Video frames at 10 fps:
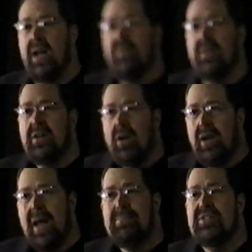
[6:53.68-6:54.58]
and the
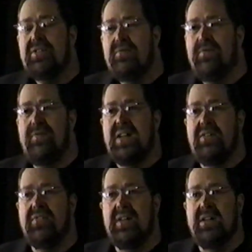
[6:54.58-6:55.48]
collapse of
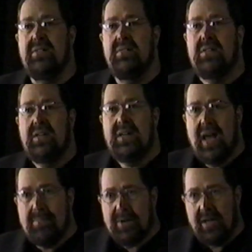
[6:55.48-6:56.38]
faith in
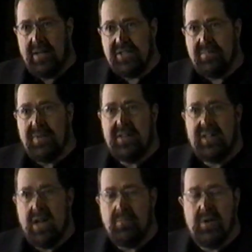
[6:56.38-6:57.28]
capitalism
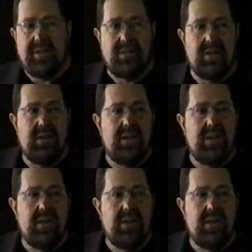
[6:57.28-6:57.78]
that came with it.